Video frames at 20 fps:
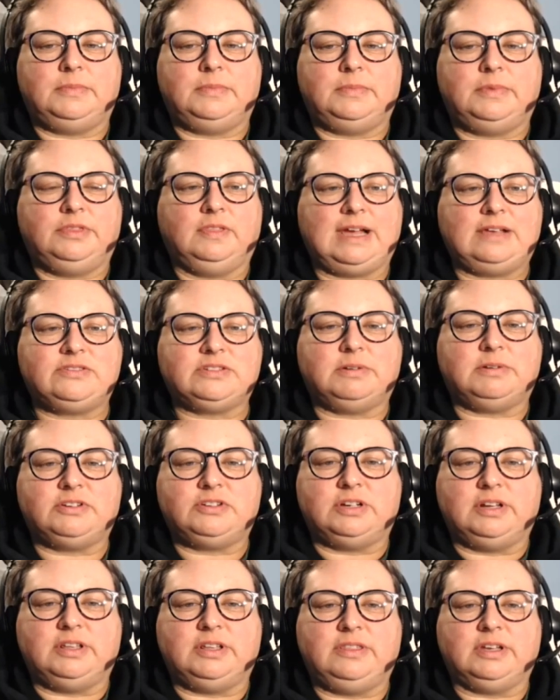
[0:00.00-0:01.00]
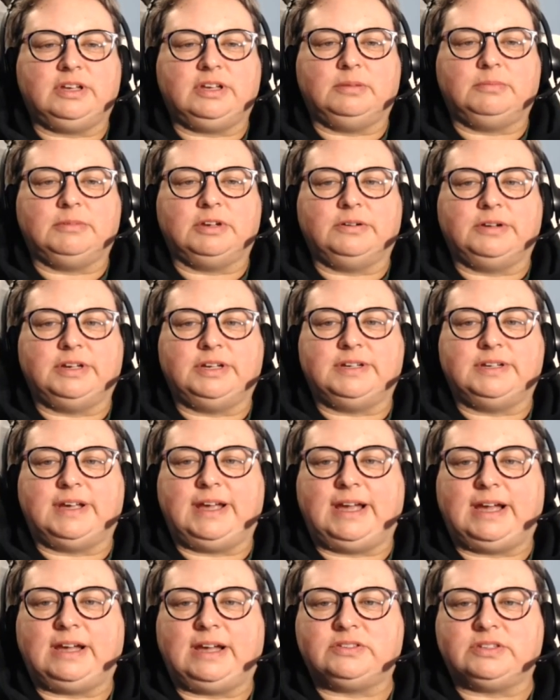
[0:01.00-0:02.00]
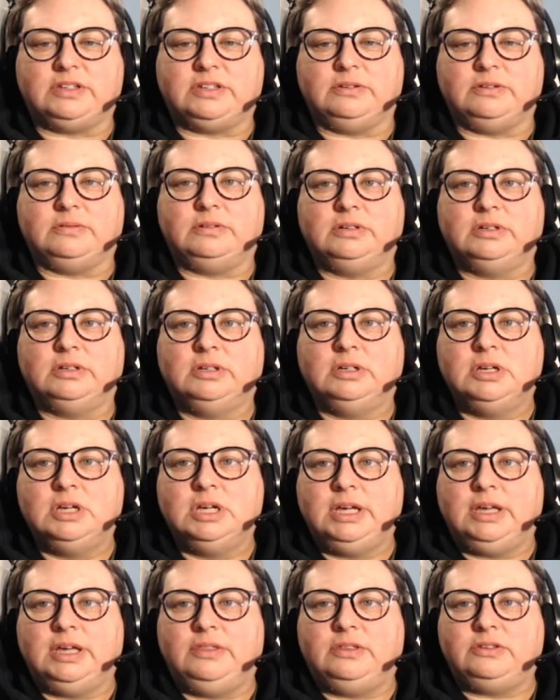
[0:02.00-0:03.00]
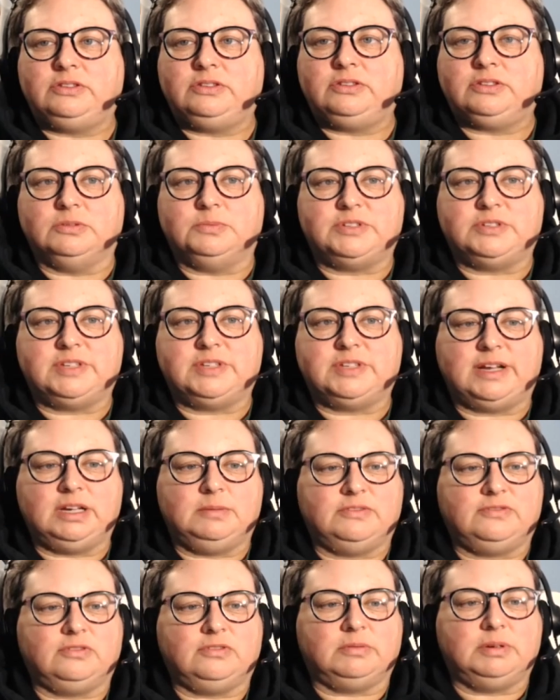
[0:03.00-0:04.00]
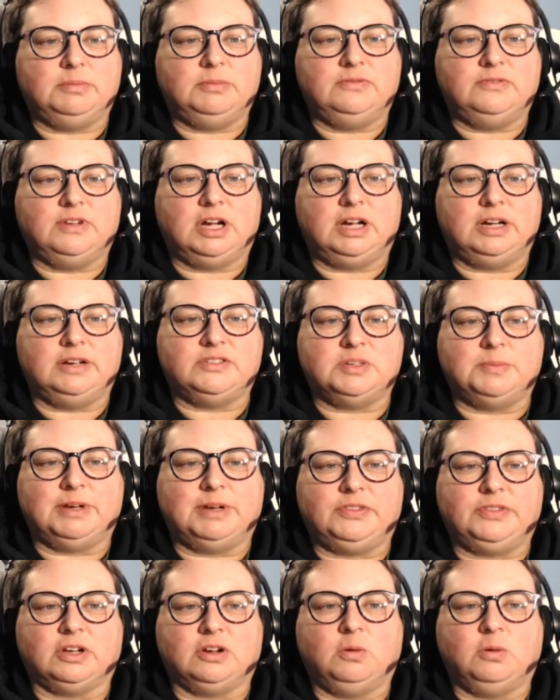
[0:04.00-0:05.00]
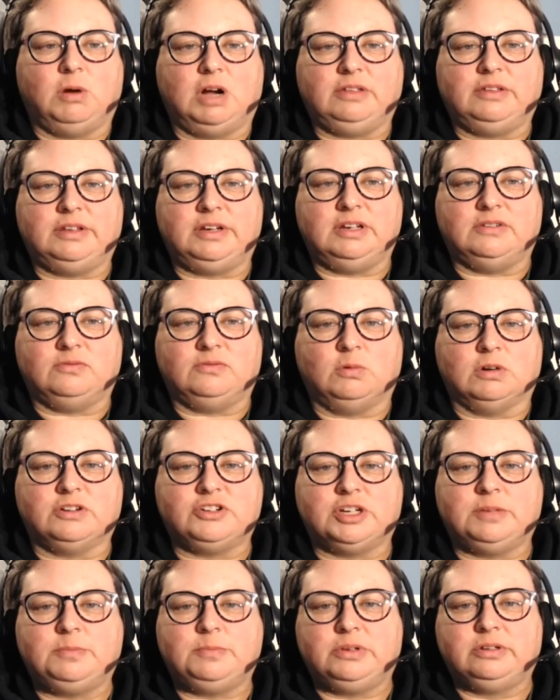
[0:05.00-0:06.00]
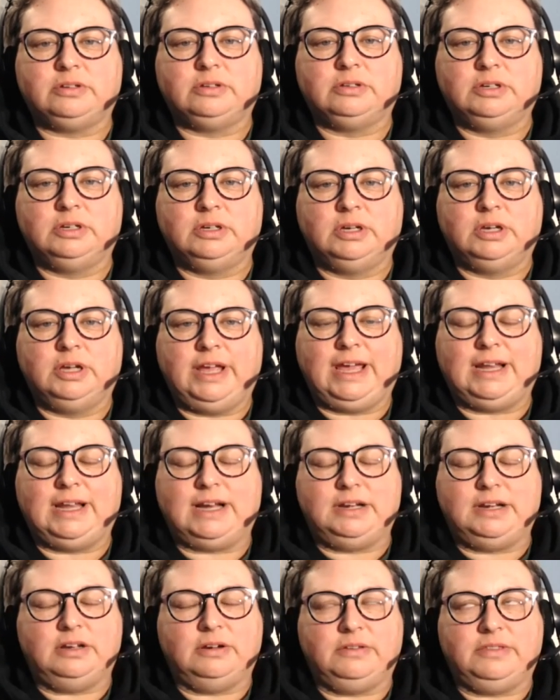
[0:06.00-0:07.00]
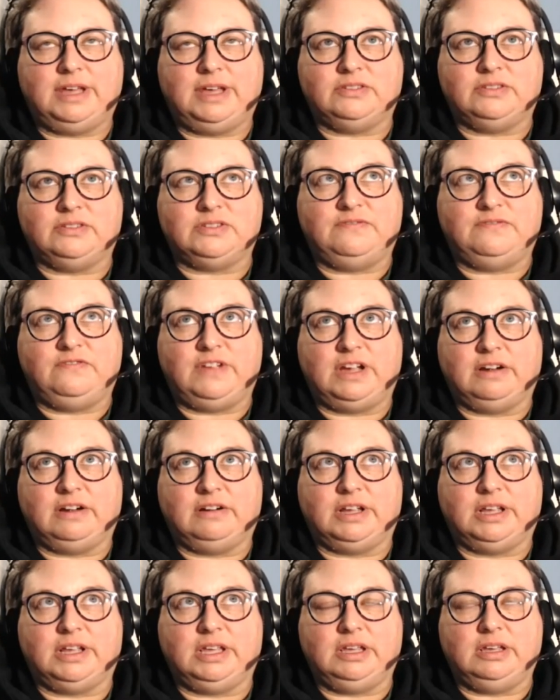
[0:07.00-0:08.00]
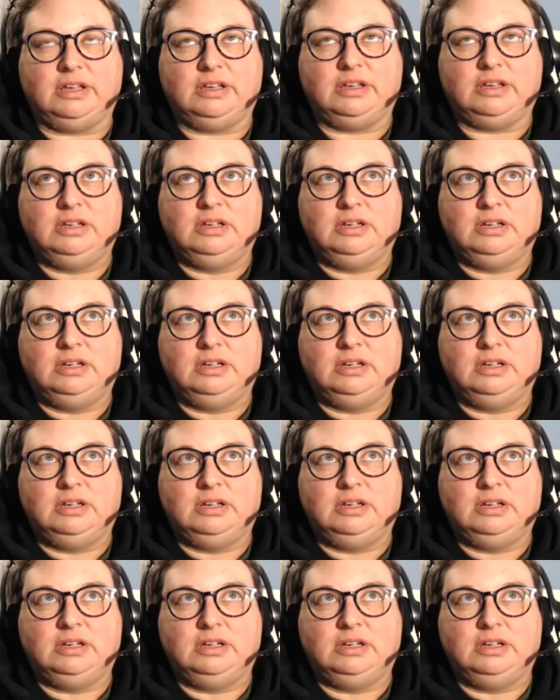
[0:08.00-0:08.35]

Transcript: the last question I think I'm going to ask you in this group setting before we move on is about the quality of worship. And I know that is a very,